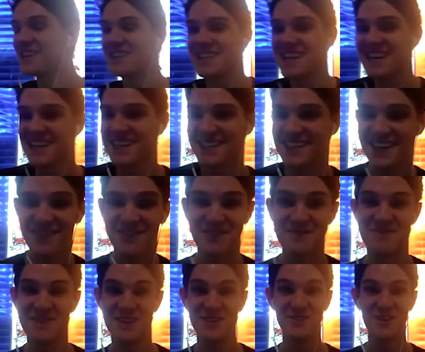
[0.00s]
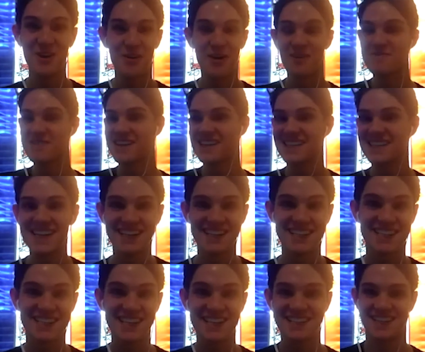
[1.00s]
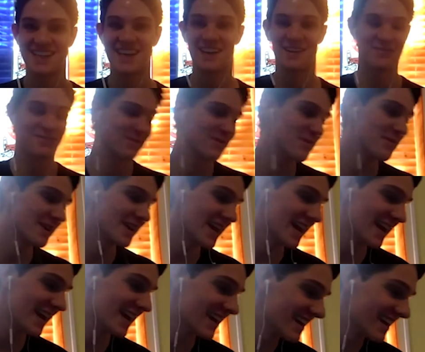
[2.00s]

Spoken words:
TLC from me. I've been a TLC stan from the beginning.